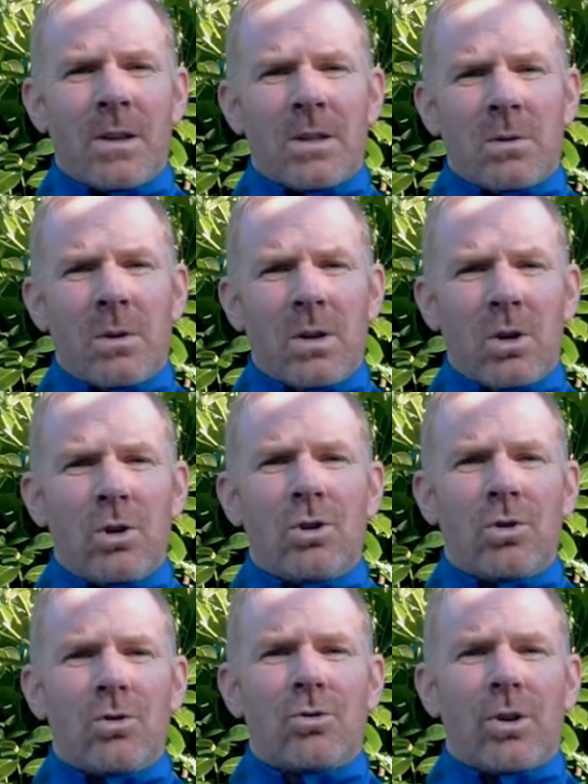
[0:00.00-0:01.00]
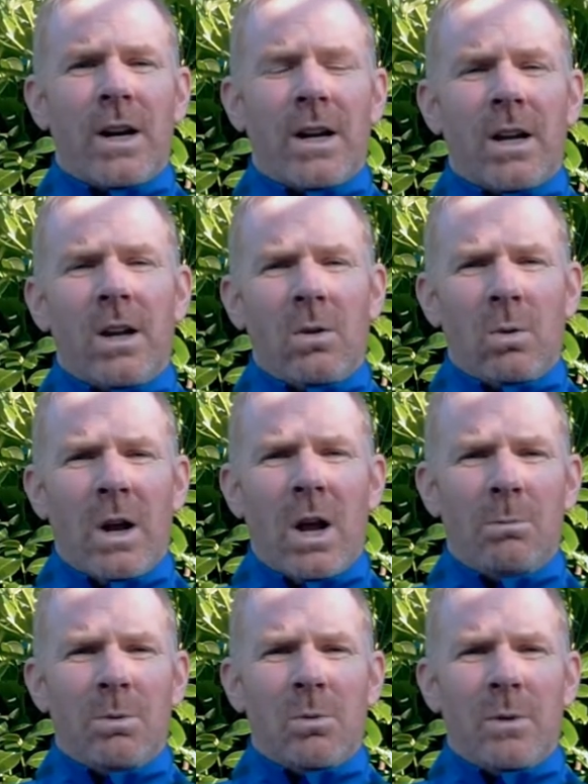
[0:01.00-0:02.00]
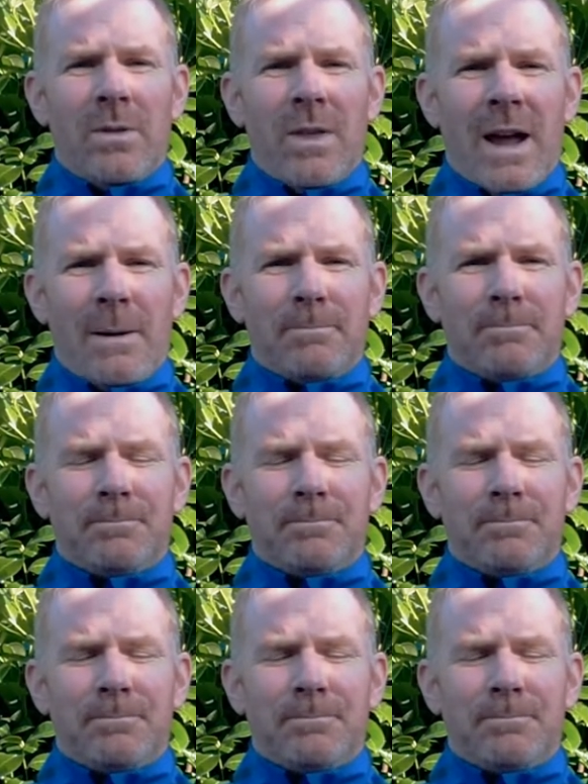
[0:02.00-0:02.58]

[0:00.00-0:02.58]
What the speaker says: So a cushion trainer will help you with that.